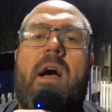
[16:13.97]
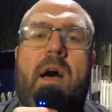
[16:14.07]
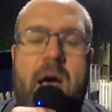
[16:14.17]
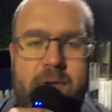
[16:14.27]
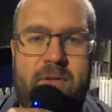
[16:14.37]

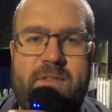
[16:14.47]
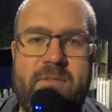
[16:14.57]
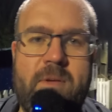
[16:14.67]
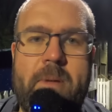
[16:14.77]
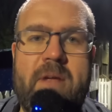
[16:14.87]
I loved
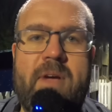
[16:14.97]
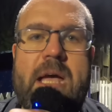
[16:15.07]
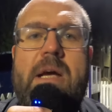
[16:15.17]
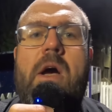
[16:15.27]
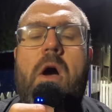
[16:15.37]
every bit of
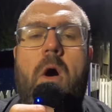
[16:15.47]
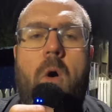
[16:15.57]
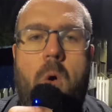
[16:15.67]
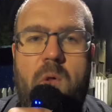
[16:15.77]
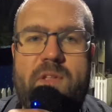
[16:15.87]
it.
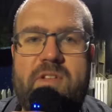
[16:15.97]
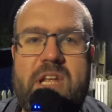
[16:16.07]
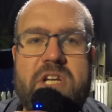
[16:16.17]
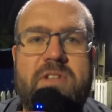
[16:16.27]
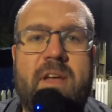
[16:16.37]
All the
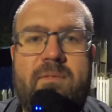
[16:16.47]
stations